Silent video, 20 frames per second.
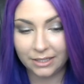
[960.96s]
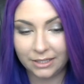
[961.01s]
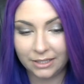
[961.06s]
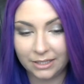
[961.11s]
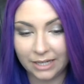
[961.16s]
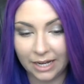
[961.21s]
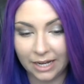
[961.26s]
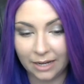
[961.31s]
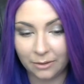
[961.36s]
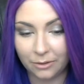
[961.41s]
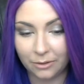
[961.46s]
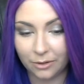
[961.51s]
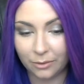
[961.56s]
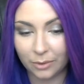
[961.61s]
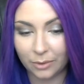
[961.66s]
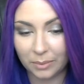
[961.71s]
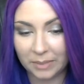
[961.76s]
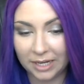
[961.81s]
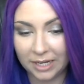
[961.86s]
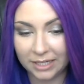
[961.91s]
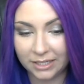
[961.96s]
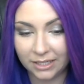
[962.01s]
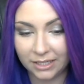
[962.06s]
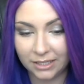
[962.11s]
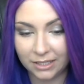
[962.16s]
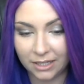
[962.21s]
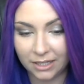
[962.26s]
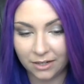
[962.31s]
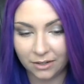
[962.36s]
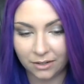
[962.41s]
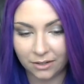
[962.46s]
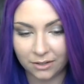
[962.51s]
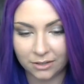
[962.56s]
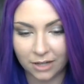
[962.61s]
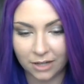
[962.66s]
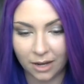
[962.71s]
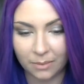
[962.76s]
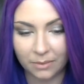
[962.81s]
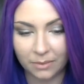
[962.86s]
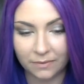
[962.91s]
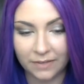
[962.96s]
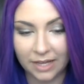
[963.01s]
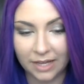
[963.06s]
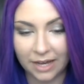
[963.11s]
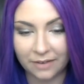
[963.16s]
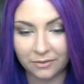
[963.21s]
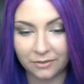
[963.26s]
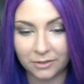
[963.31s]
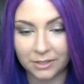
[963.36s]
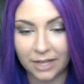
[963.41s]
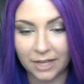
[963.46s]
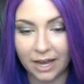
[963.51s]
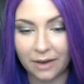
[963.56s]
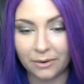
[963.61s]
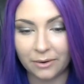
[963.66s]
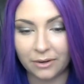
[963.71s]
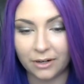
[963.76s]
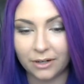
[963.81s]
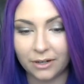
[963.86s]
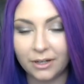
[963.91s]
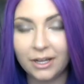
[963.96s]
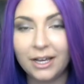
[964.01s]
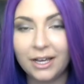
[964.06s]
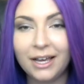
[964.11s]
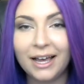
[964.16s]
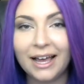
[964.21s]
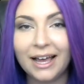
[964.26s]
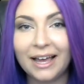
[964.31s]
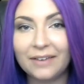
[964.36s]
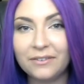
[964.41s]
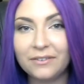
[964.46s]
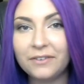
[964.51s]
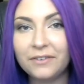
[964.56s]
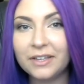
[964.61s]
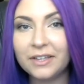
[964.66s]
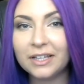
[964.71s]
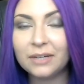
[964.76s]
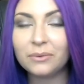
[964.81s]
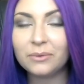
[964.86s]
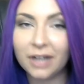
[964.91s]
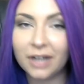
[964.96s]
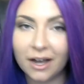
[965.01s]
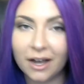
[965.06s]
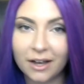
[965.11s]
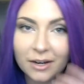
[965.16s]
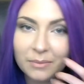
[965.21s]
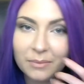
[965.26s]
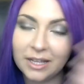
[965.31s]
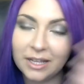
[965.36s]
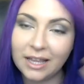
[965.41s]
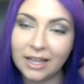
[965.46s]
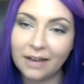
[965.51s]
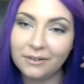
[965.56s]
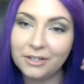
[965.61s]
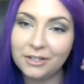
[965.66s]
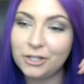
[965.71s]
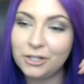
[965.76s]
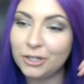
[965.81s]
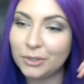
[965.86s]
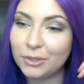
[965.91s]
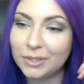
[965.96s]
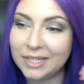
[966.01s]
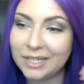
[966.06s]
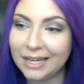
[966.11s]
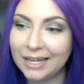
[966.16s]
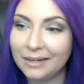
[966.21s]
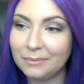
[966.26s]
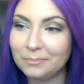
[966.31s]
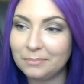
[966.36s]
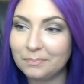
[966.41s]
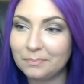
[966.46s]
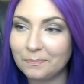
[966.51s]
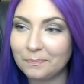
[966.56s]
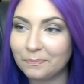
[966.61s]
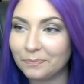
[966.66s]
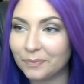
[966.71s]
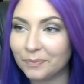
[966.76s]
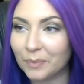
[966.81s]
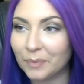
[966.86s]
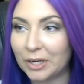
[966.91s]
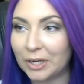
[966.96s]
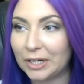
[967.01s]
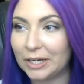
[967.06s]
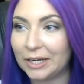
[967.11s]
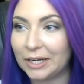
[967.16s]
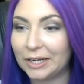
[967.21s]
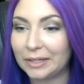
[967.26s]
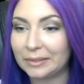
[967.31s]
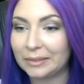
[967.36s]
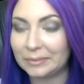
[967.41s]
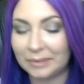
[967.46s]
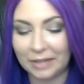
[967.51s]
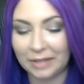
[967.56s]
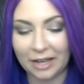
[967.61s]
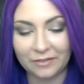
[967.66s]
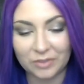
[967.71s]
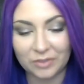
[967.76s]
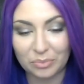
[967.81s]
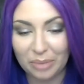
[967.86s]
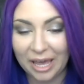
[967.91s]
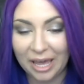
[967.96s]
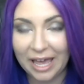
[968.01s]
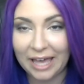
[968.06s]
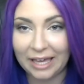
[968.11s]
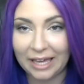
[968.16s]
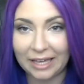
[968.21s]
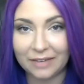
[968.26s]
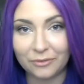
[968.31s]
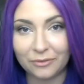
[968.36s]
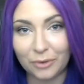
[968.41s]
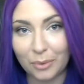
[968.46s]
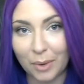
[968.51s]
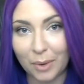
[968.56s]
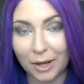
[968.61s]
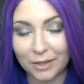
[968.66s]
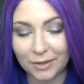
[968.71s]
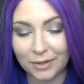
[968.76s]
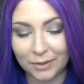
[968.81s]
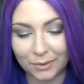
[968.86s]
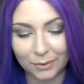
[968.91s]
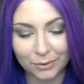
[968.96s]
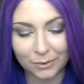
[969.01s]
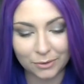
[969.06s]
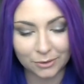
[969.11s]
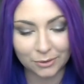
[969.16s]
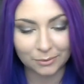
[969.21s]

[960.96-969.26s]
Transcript: day with a romantic dinner on top of the Eiffel Tower. I have a feeling we're not going to be allowed to choose it. We're going to have to pay if we want those